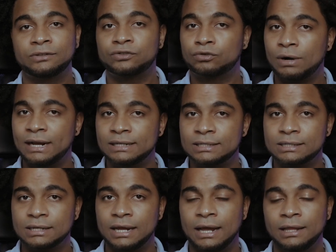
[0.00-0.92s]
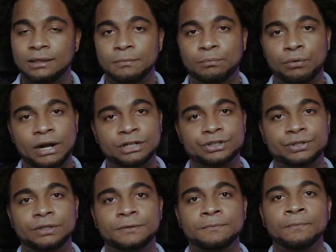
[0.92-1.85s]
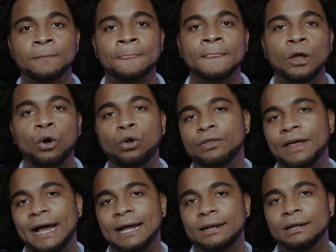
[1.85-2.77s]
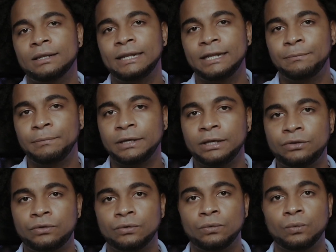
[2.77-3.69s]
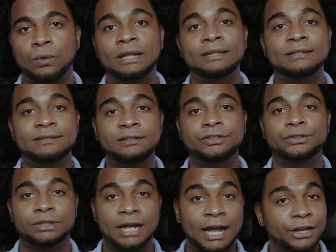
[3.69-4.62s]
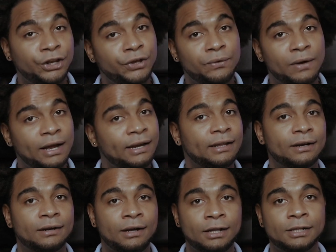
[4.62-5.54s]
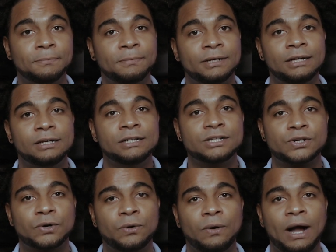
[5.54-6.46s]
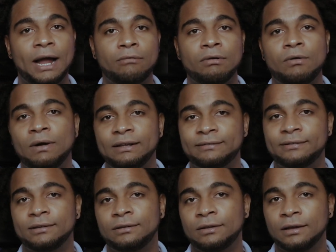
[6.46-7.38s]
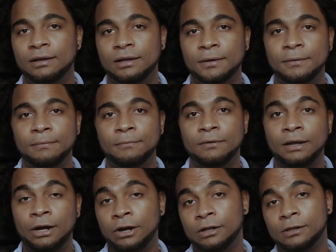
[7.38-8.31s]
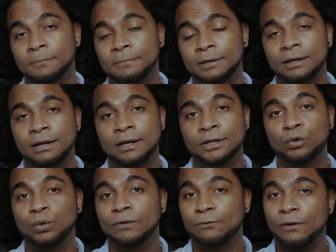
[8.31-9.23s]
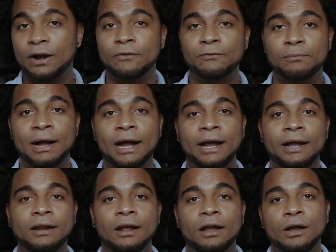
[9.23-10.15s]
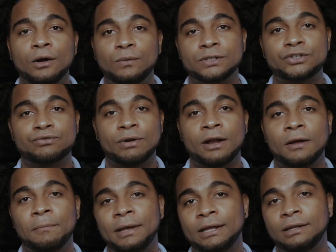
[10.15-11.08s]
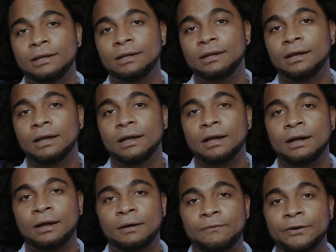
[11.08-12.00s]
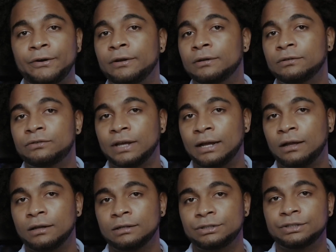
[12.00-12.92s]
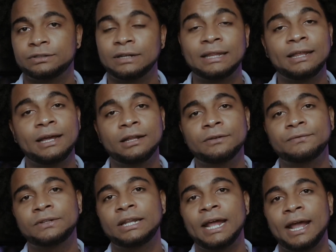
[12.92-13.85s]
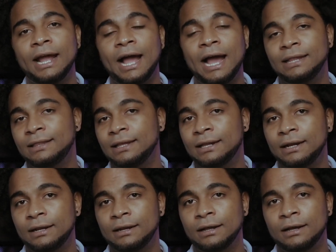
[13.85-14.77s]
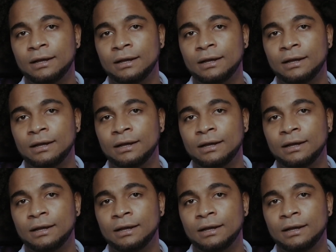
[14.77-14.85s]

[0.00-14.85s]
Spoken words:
stress and depression, all that lead me to one decision. I knew I needed help. So I requested help to a friend of mine, which recommended a very good psychologist. At the end of the day, I didn't